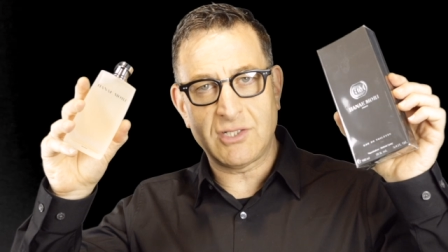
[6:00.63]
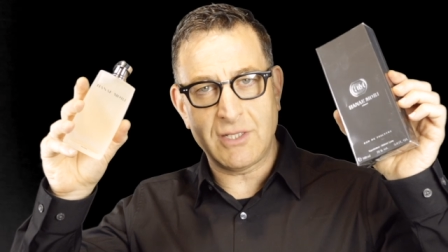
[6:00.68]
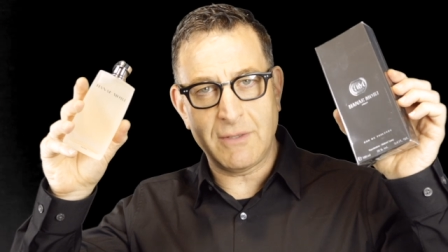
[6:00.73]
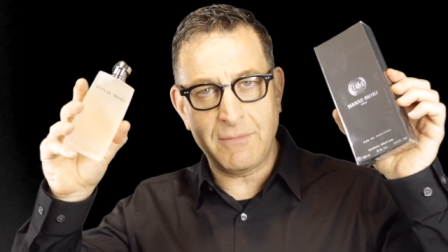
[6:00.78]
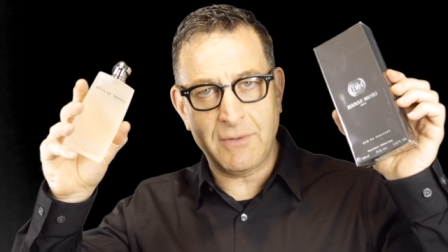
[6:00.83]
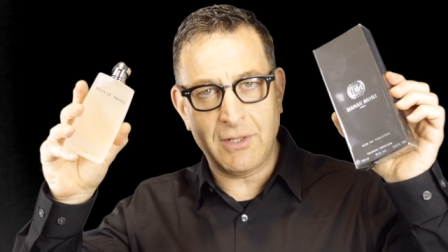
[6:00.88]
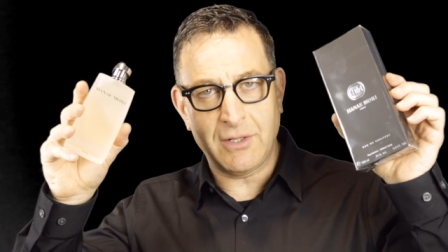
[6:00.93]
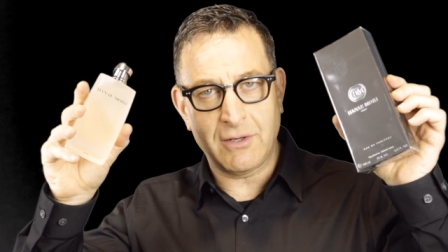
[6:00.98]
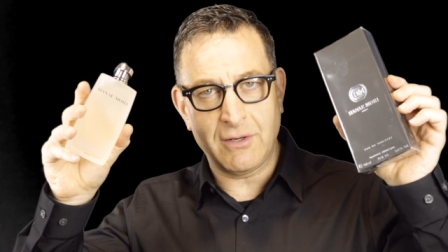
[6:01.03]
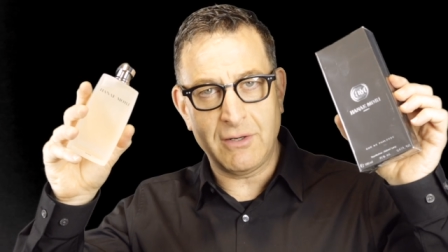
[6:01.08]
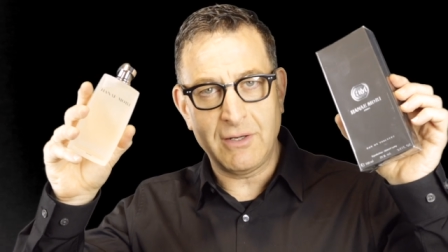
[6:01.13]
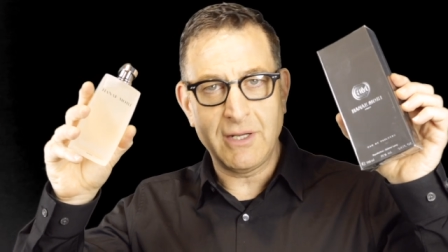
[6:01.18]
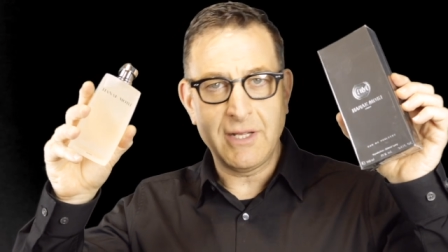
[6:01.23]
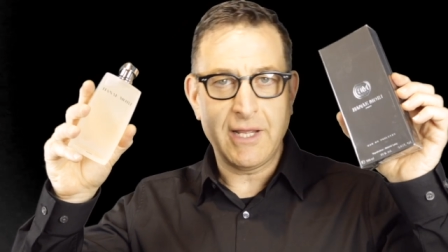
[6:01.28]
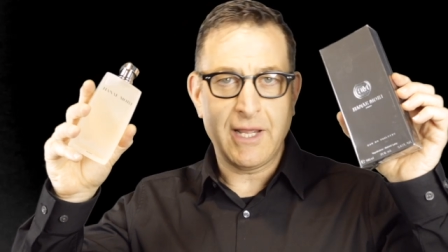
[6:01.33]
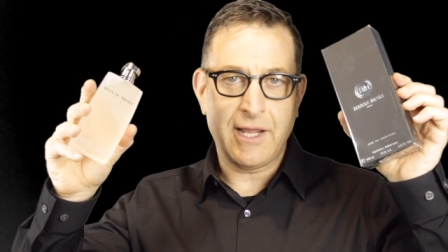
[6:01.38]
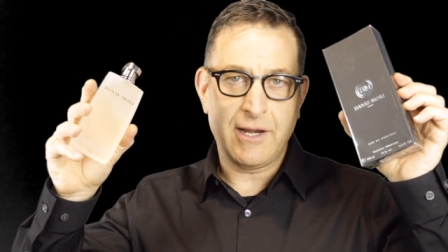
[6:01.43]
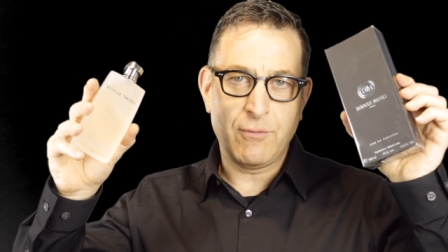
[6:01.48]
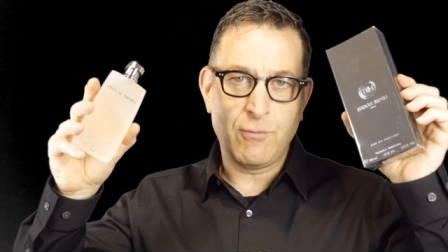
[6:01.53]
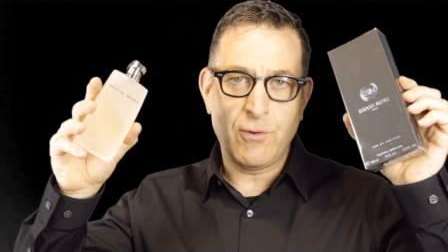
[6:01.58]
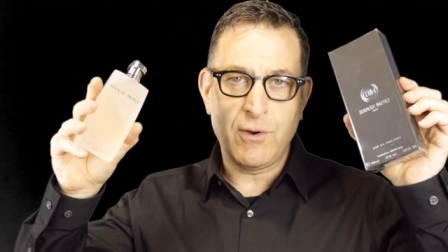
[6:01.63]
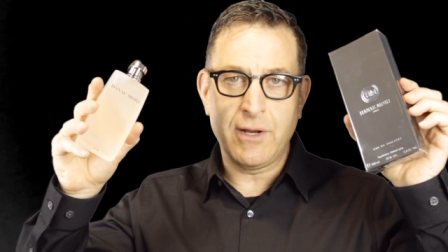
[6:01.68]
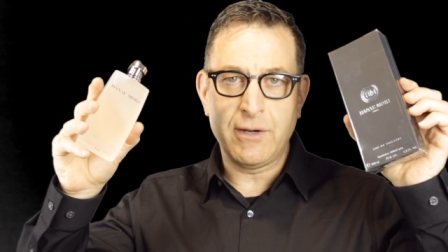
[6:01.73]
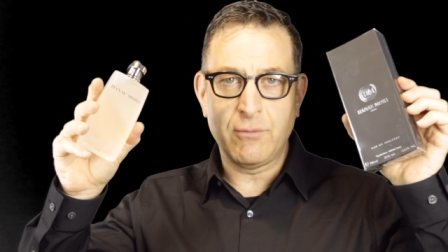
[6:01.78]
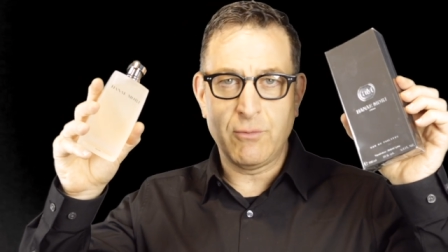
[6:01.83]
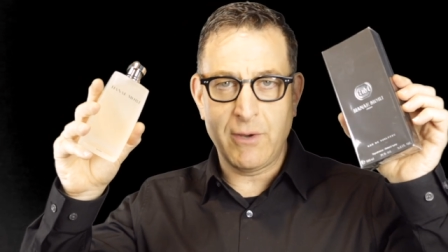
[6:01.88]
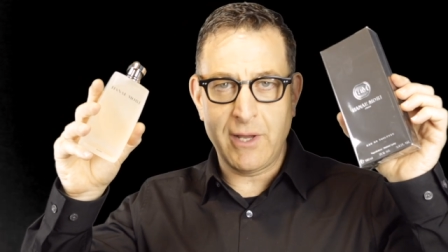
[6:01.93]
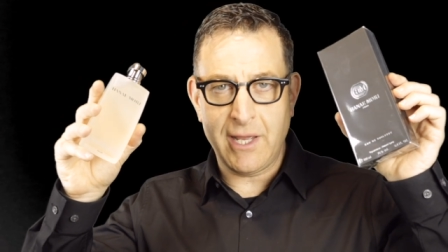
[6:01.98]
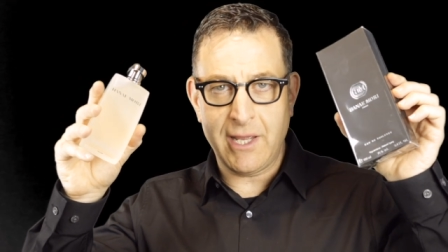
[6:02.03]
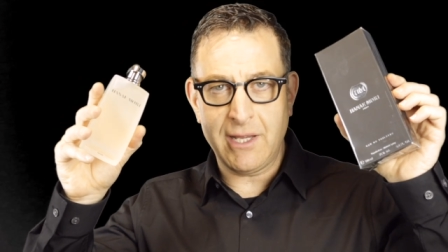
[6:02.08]
similar in
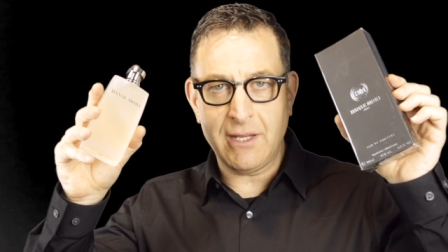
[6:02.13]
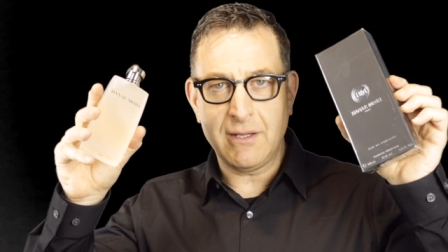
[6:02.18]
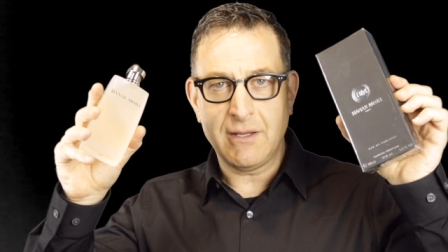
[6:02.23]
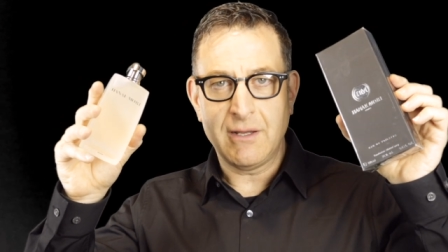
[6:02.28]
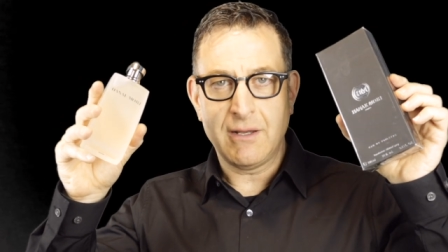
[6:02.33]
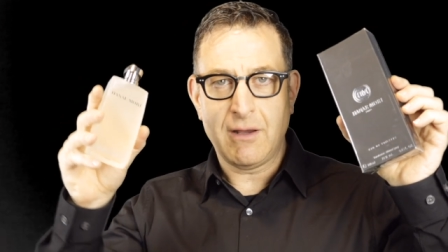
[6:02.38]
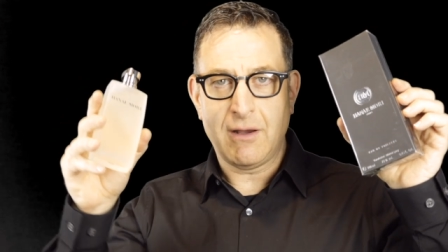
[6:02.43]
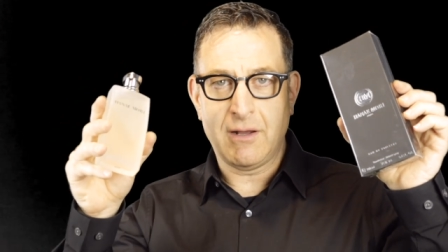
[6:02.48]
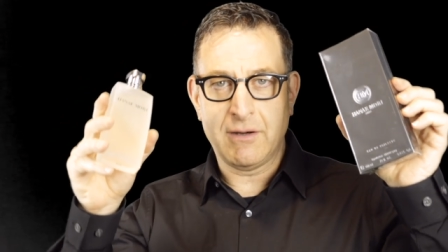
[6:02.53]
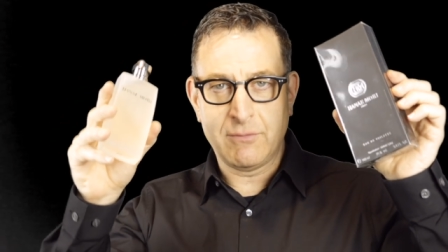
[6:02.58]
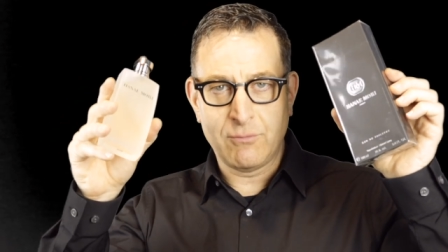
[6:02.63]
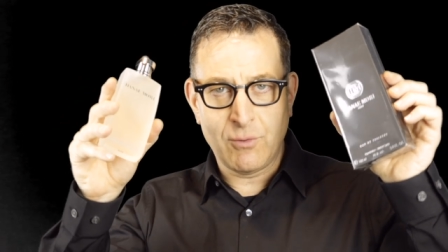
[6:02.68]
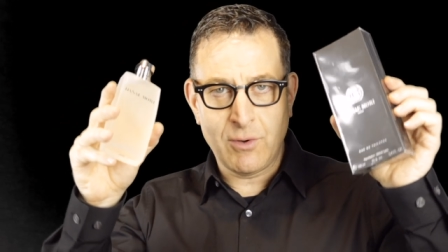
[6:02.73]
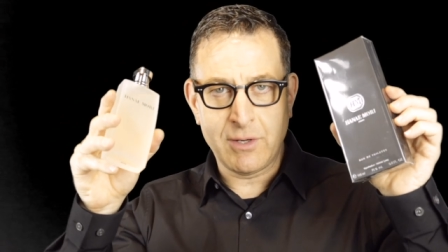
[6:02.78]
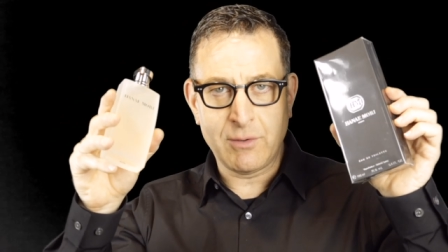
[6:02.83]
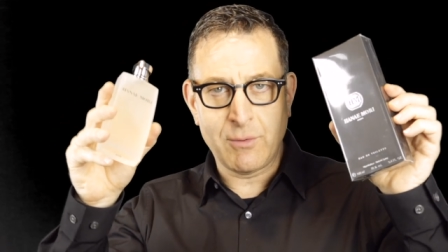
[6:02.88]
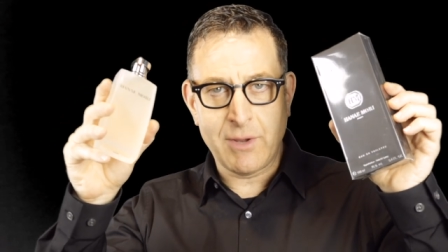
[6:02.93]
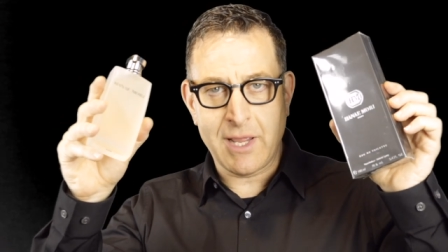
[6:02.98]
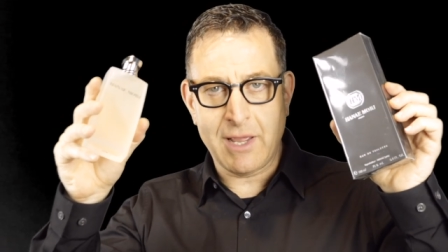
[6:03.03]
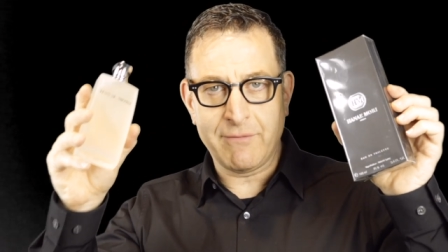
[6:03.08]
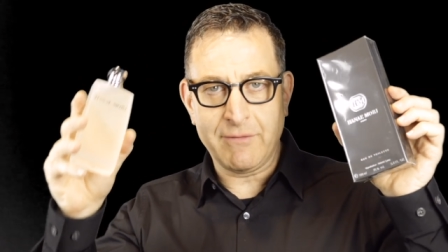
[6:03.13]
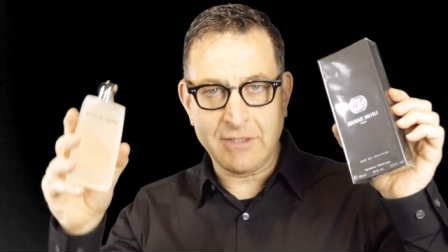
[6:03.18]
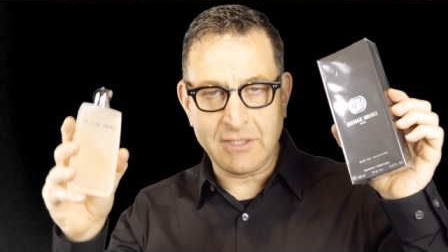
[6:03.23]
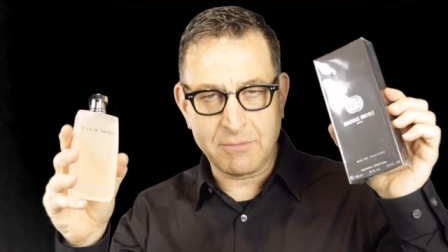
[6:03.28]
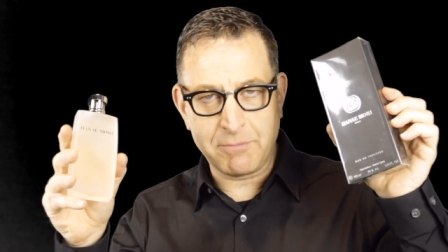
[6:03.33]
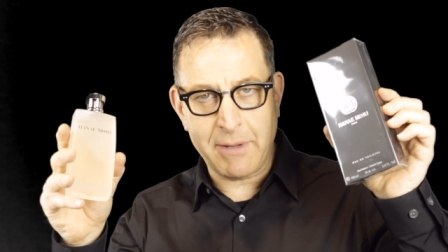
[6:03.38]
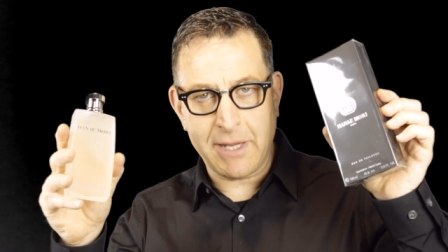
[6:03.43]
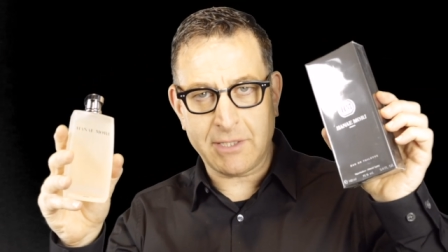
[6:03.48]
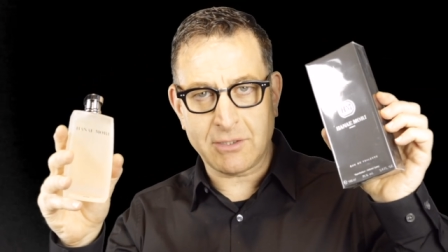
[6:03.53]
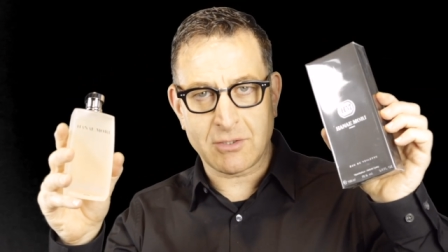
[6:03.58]
one way, on one way of a
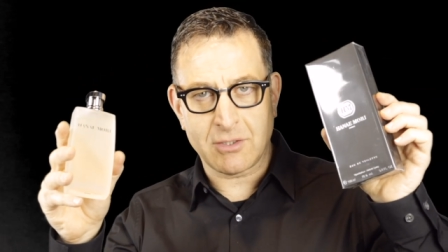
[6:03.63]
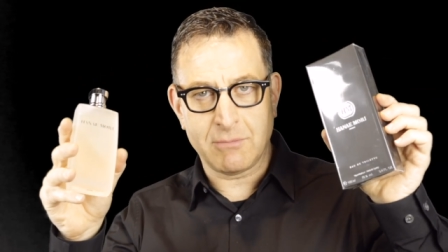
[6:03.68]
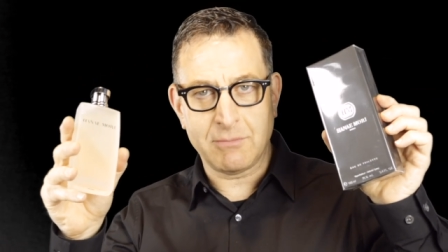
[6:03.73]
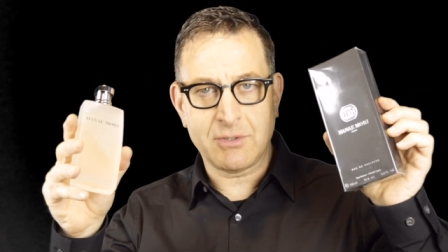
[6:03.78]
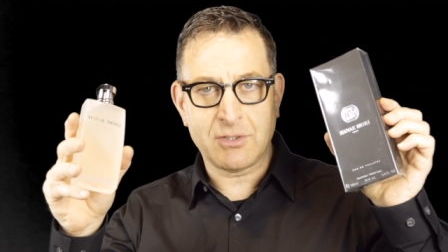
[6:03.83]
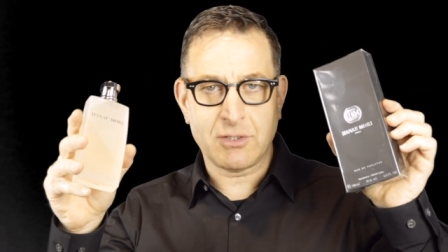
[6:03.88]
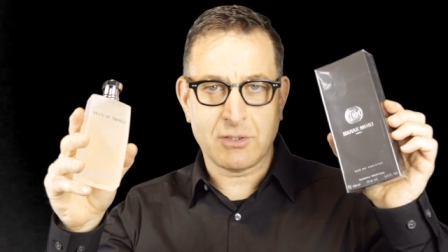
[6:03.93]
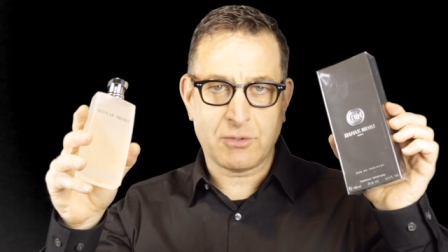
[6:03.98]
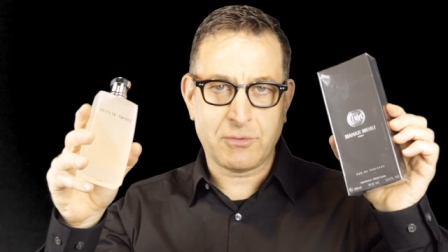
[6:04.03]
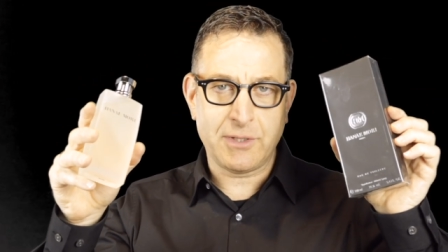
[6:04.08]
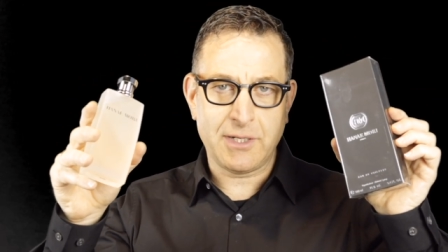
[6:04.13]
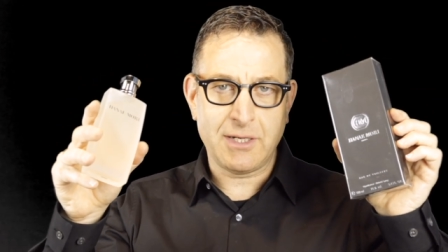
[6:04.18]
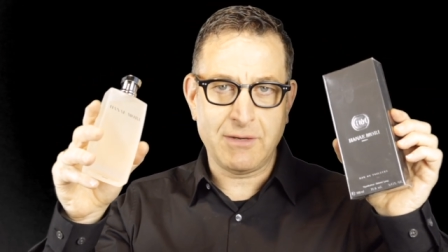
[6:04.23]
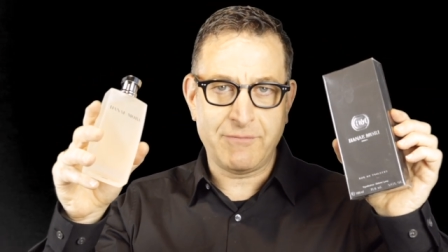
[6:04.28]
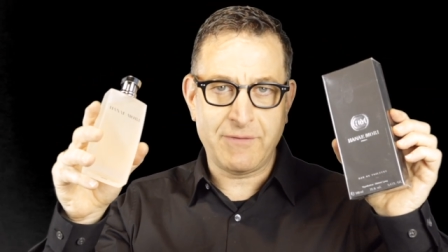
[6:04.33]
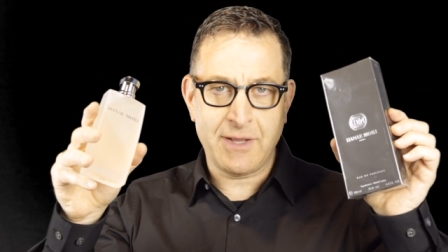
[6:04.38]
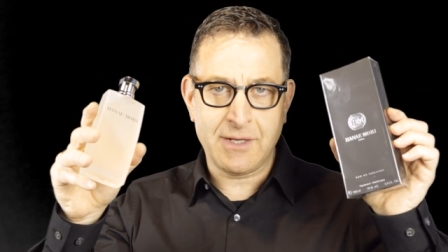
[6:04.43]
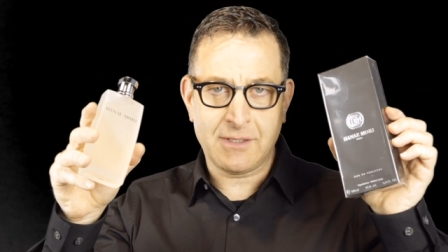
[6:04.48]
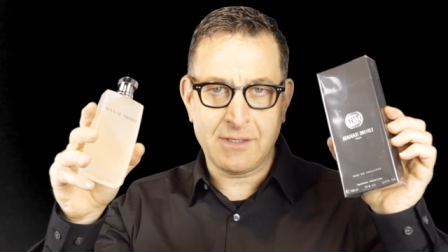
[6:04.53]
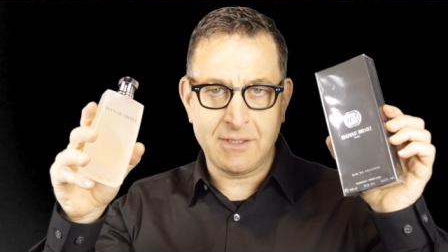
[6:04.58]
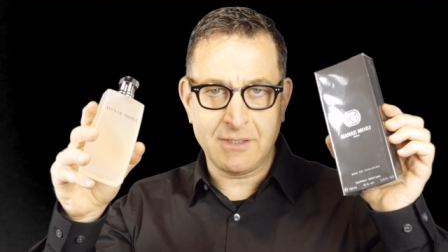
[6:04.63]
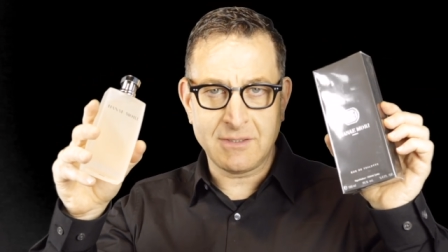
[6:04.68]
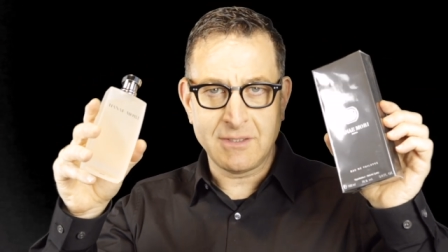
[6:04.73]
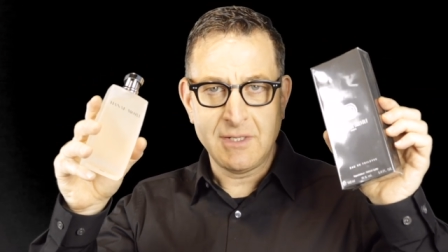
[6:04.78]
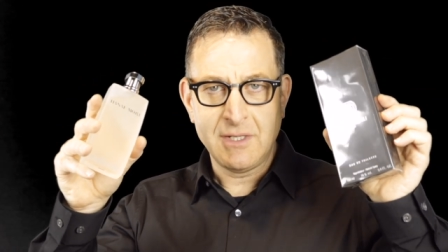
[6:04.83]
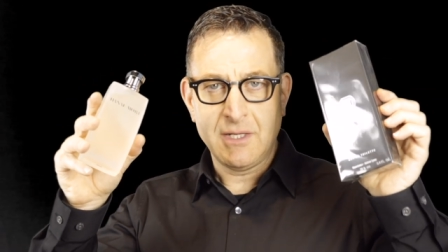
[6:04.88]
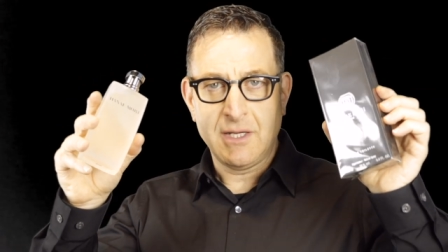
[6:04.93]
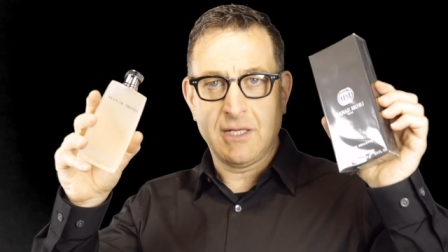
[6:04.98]
spectrum, to Creed Aventus.